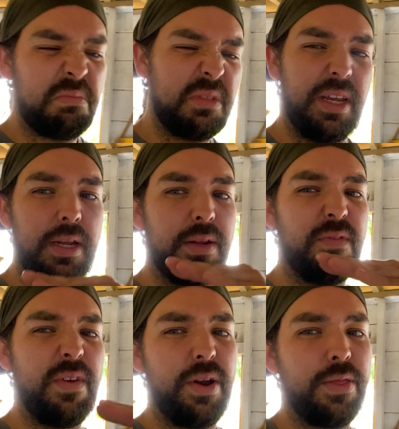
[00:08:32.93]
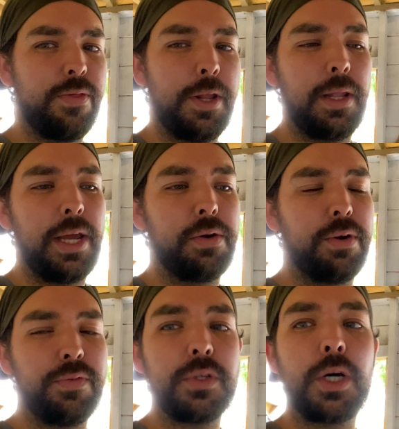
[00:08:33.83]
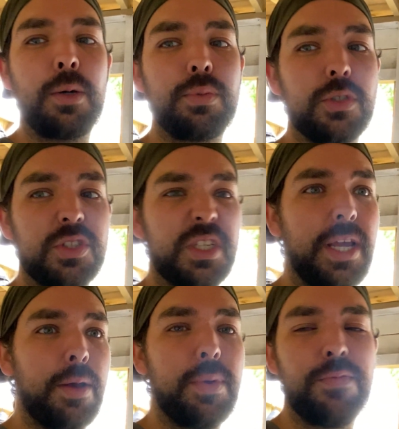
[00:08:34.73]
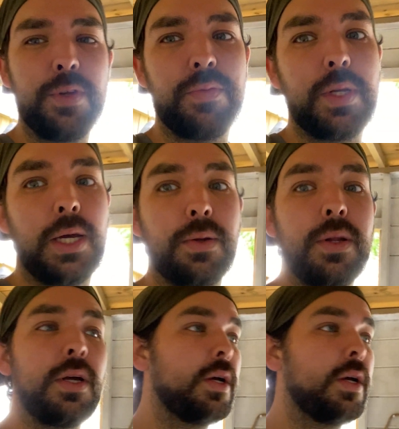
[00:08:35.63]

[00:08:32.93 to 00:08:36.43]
taking a very thin layer off the top just to get a bit further down,